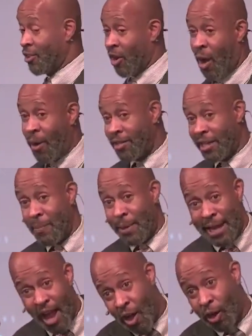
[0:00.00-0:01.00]
You're always going to
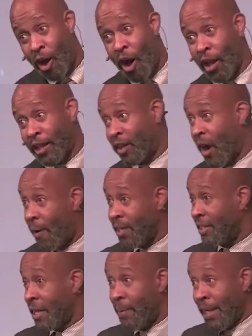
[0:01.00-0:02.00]
be an alcoholic. You're
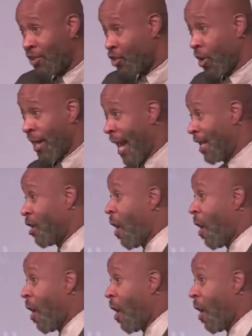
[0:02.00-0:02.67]
always going to be a drug addict.